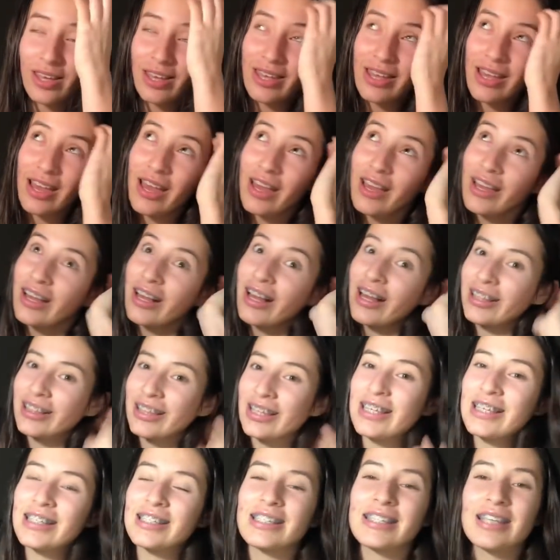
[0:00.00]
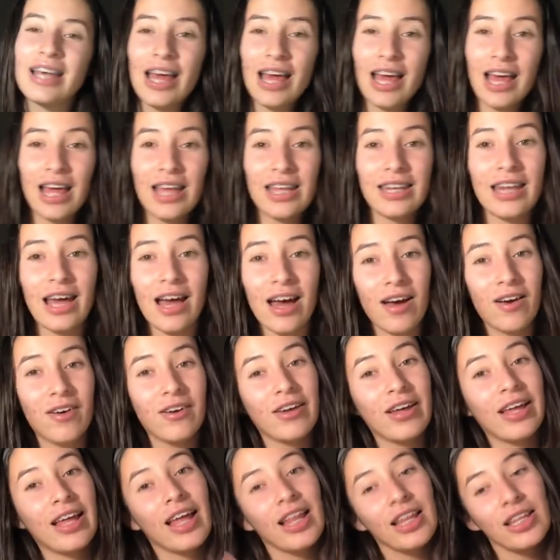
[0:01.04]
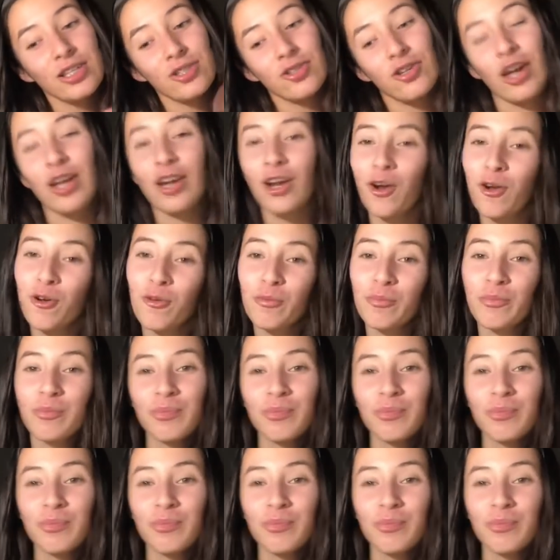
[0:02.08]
yeah, got this. Now, let's try it on.